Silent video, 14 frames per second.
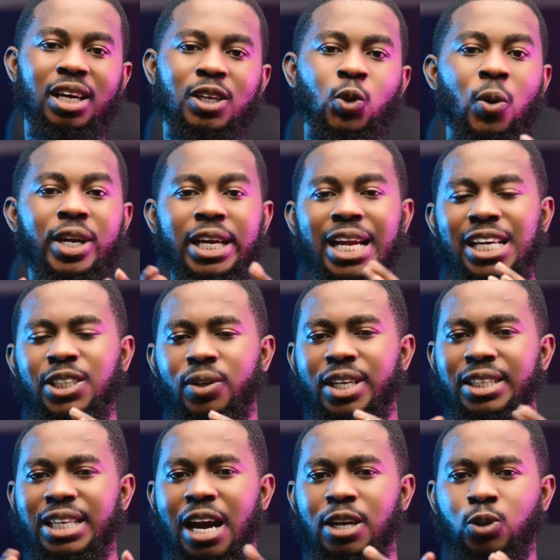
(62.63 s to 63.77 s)
So in a nutshell,
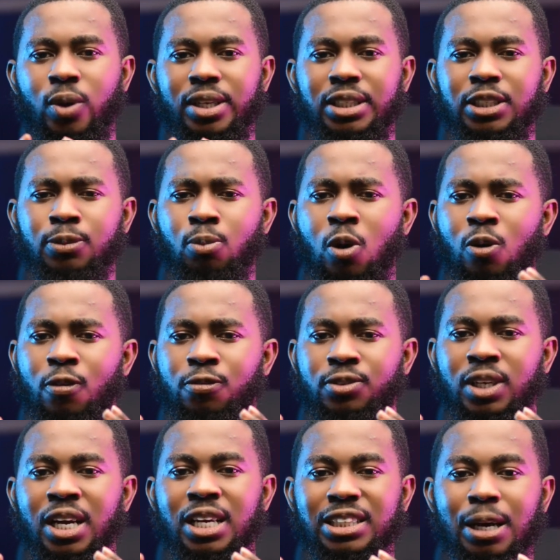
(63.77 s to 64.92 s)
this is how it works. It's more of
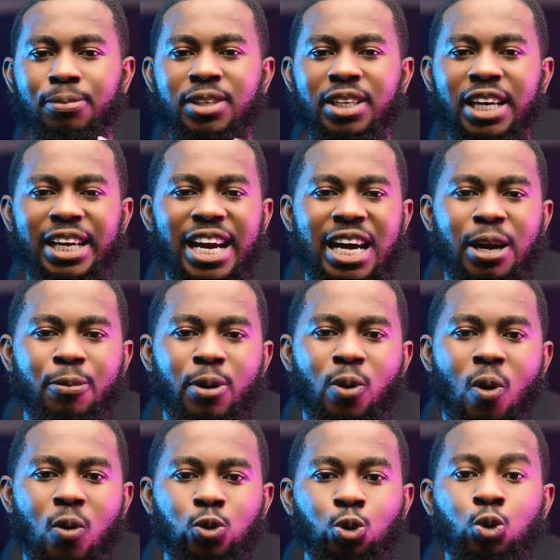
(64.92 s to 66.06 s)
something in Ghana we
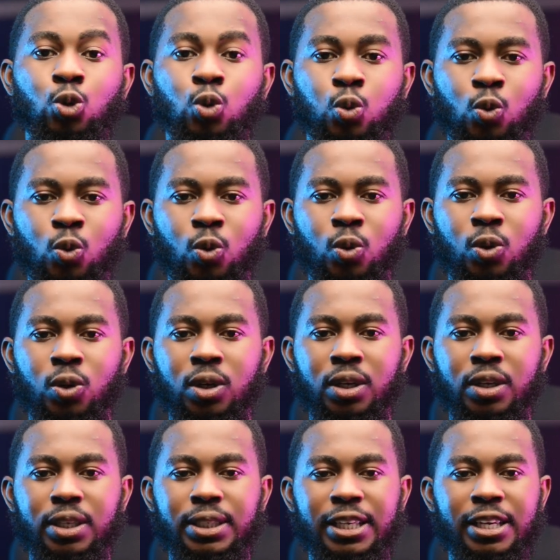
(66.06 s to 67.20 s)
call susu.
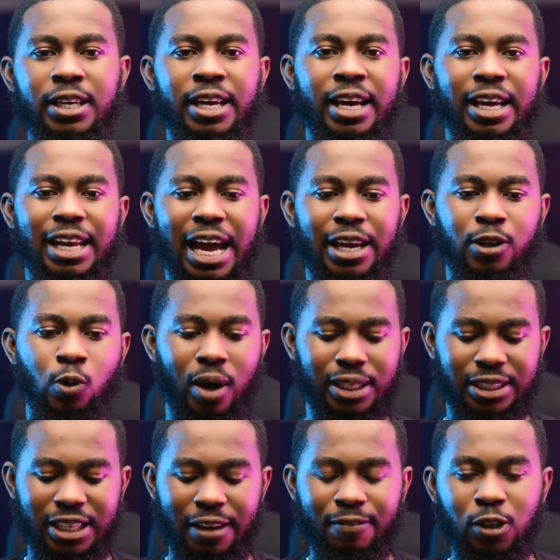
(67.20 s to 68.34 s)
You see, like you are
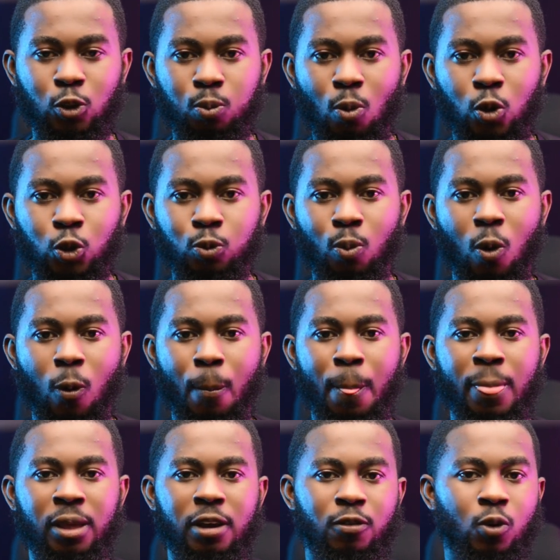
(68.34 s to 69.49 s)
saving small.
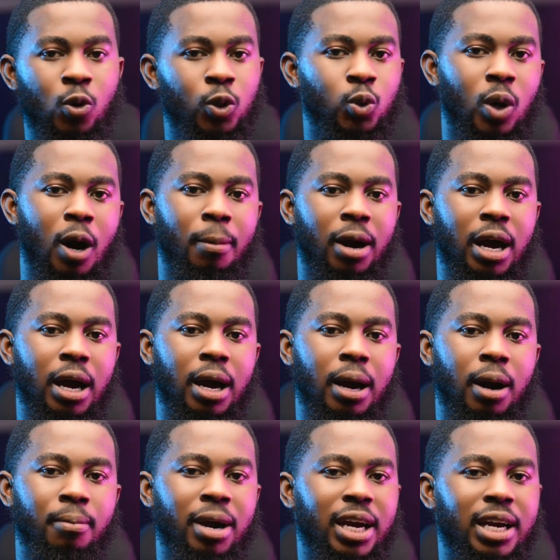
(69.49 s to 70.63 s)
If you go to
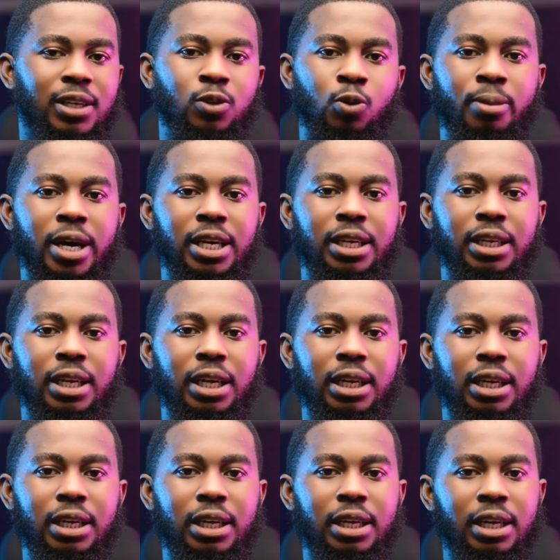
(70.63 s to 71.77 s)
our market women
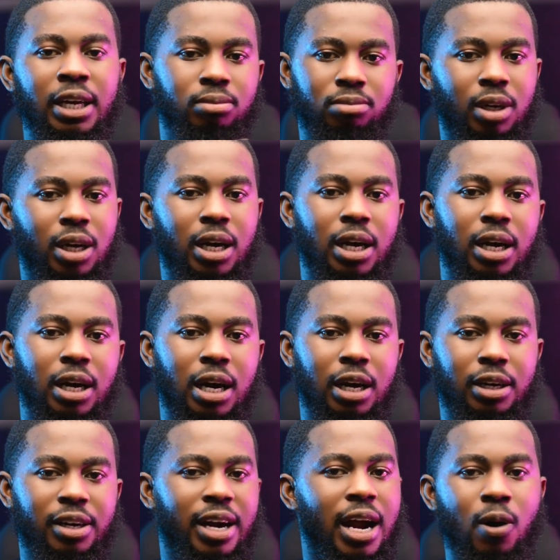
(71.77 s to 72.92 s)
in
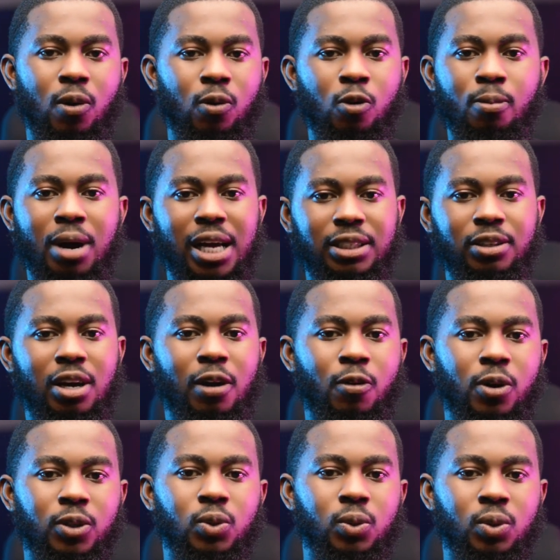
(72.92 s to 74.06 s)
Accra or Kumasi, you are
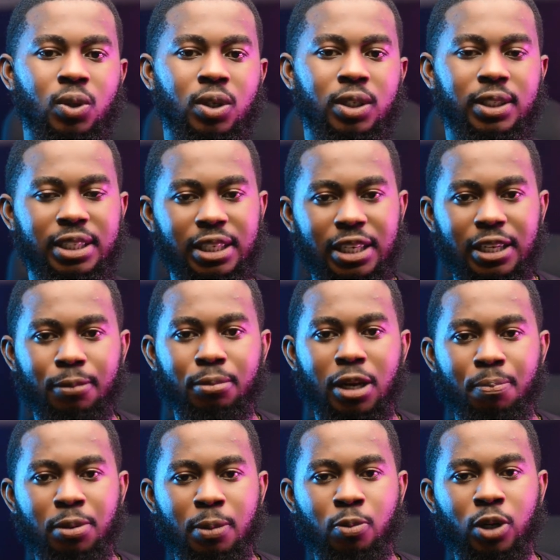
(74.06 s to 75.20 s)
going to see the
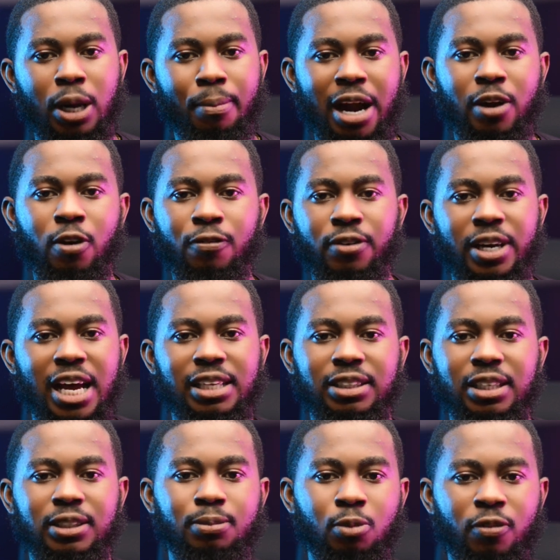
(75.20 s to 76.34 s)
people, the
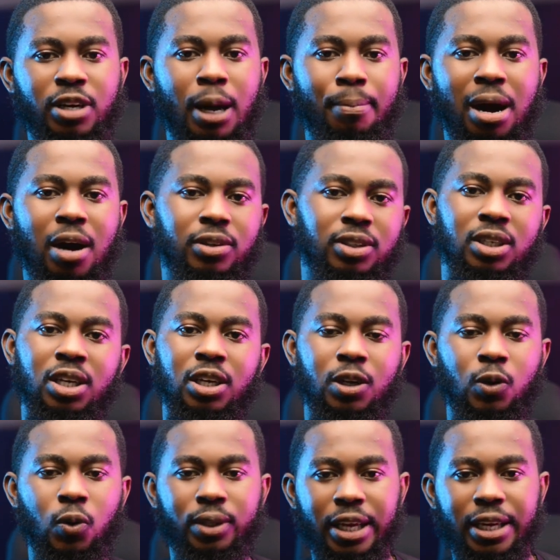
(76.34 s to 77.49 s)
microfinances moving about,
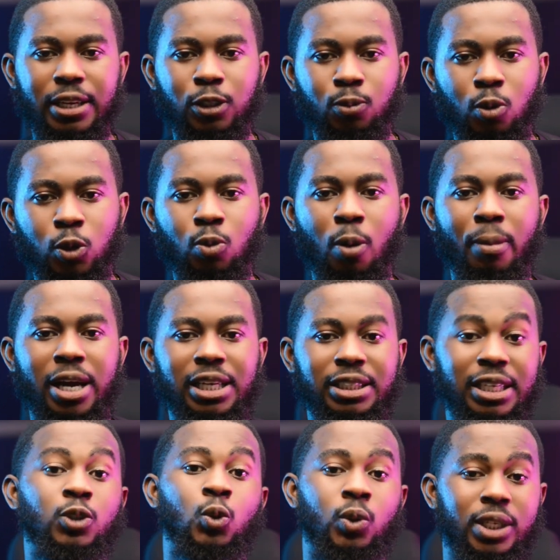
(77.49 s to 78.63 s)
taking small money.
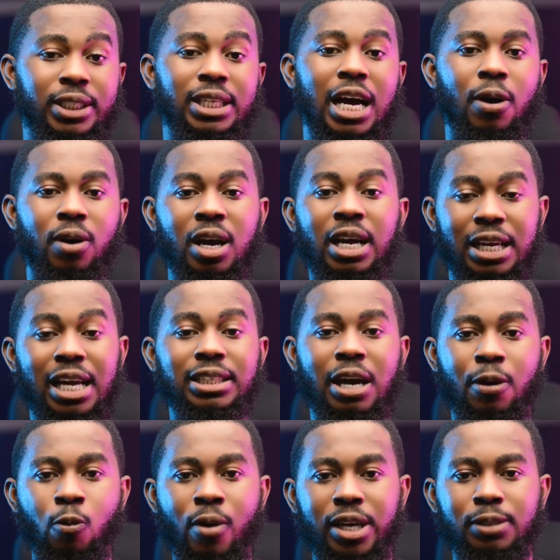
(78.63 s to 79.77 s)
So that's how
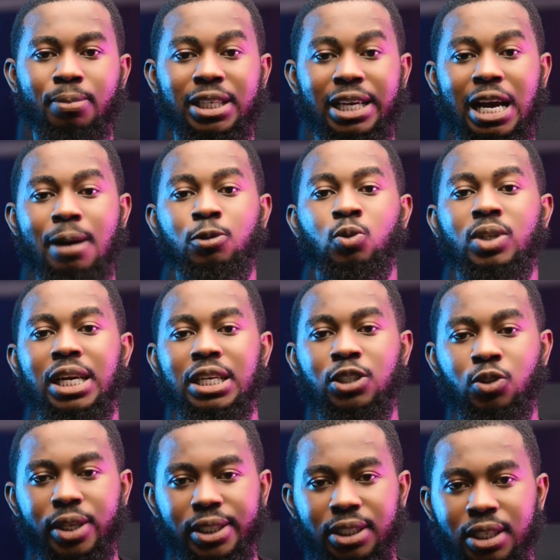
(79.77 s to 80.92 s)
it works. But it comes with an
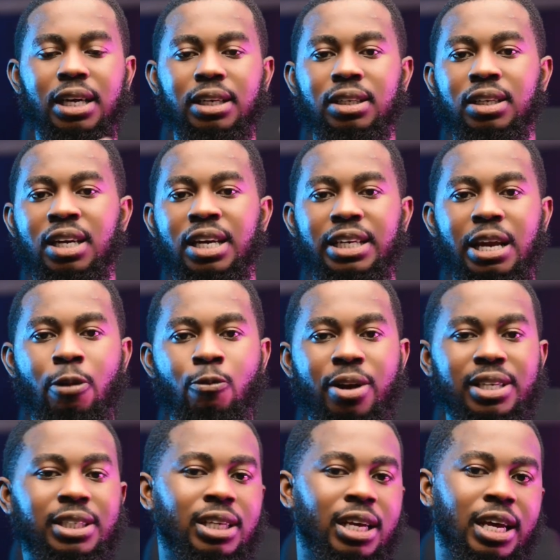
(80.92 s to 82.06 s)
interest, and the
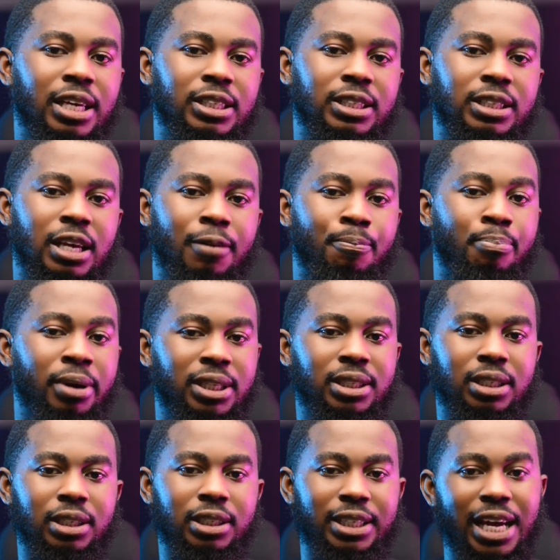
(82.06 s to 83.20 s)
risk is a
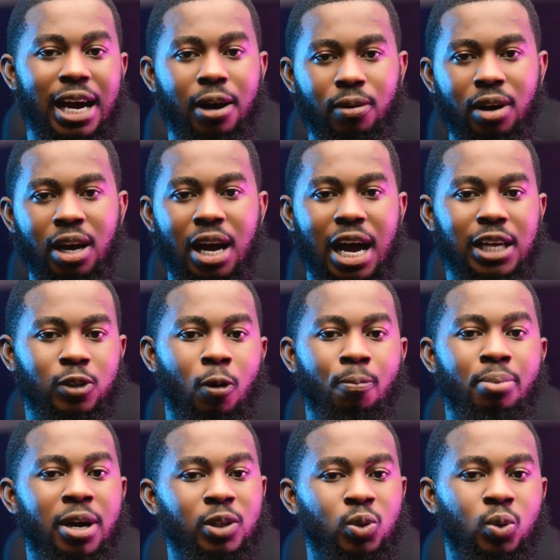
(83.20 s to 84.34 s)
bit down as
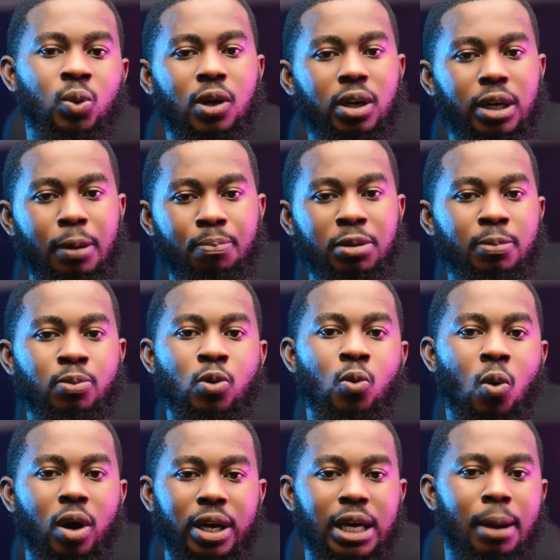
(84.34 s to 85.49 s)
compared to the people
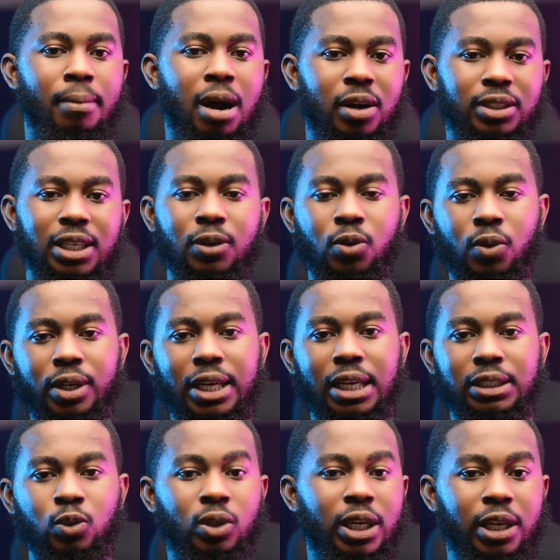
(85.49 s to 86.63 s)
walking about and doing
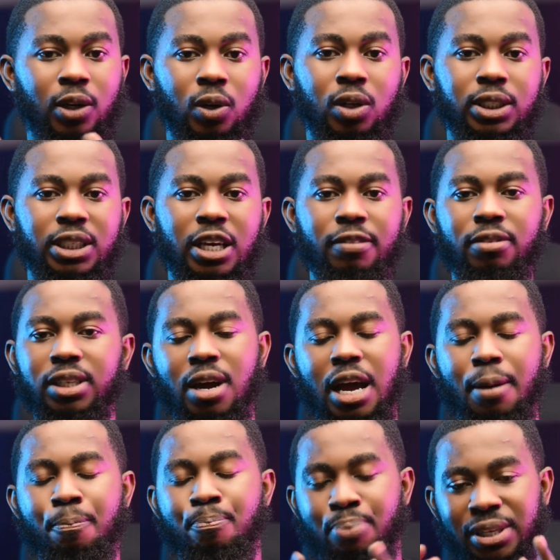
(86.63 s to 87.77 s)
that. So the Yello Save
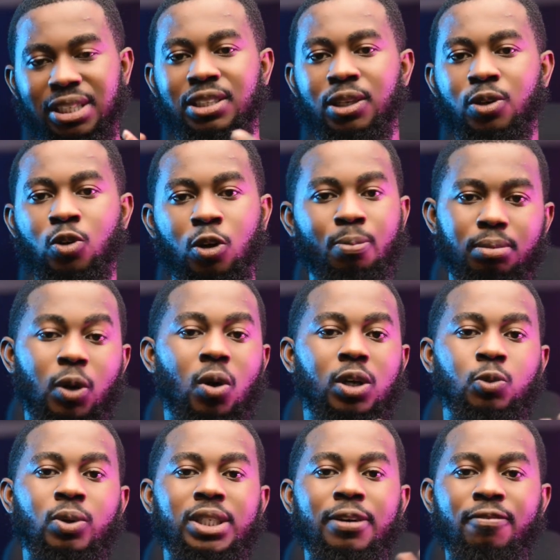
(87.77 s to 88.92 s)
a bit secure
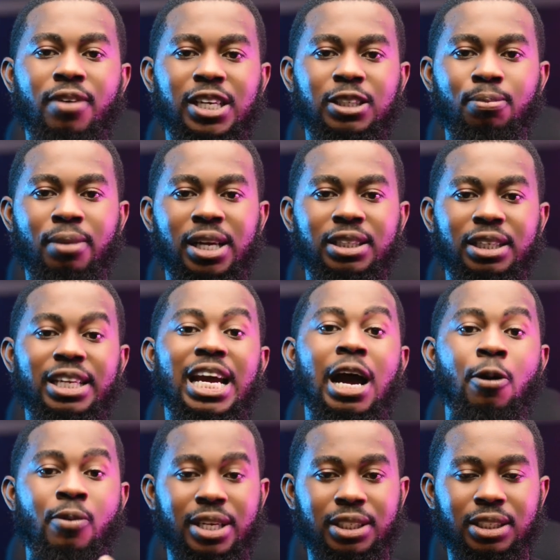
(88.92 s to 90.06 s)
because with investment there
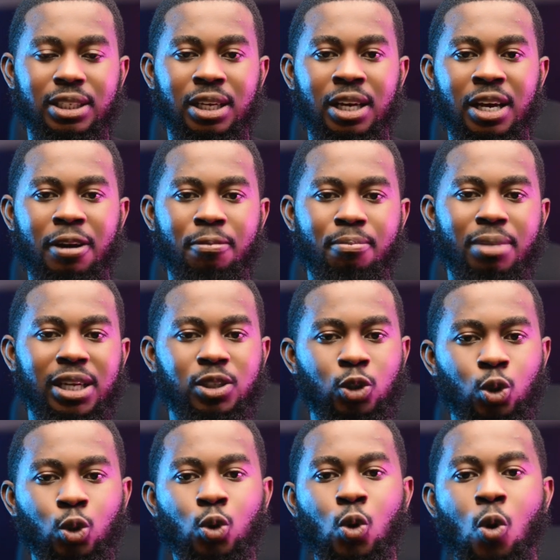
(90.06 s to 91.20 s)
are risks, but you
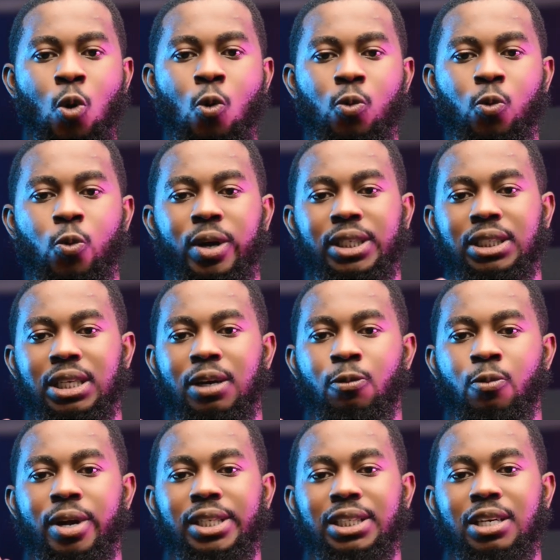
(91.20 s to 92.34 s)
should know which
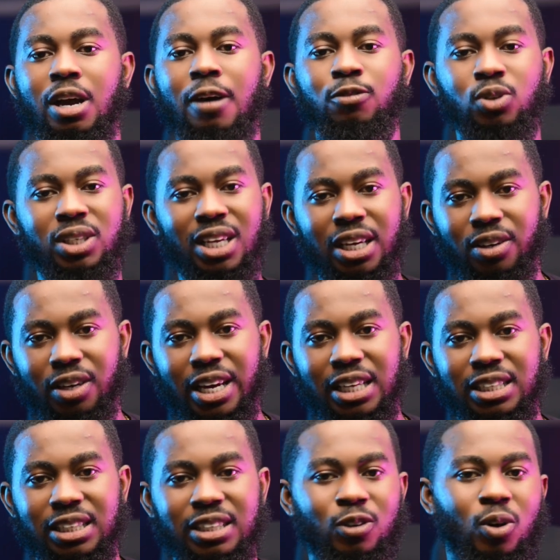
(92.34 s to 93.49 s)
risk you have to take. You get
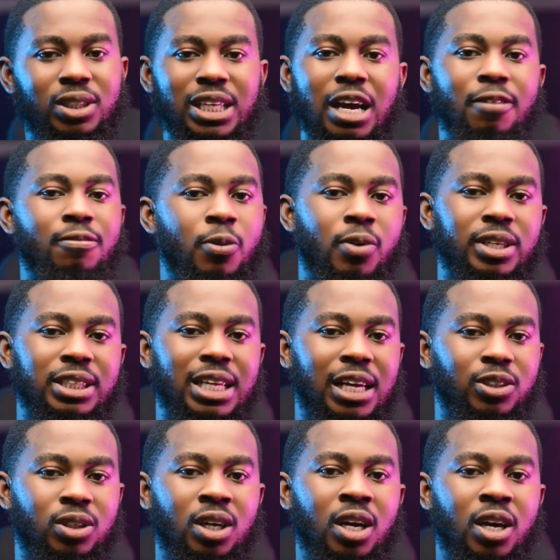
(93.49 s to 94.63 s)
it? Not every risk
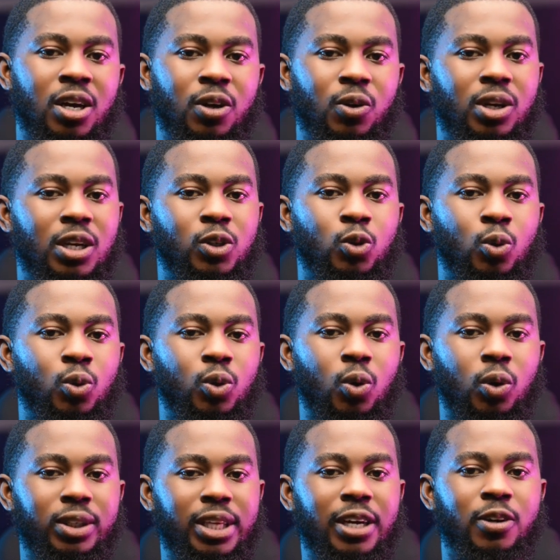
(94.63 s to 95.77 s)
that you need
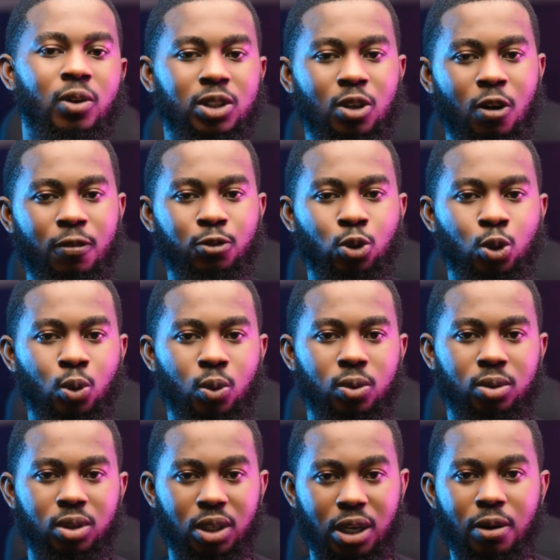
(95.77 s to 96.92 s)
to take yourself through.
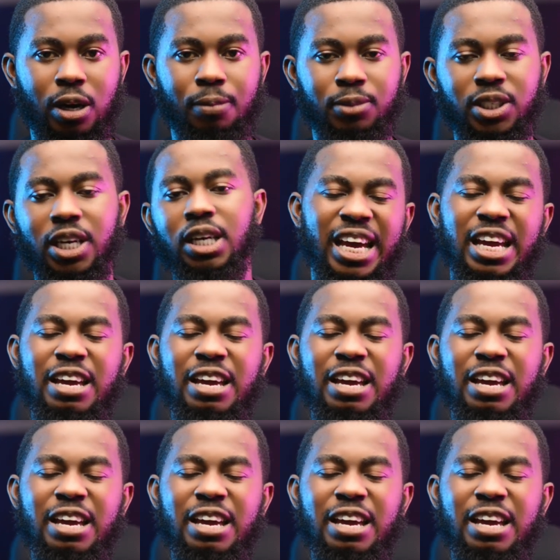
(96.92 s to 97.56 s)
You get what I'm saying?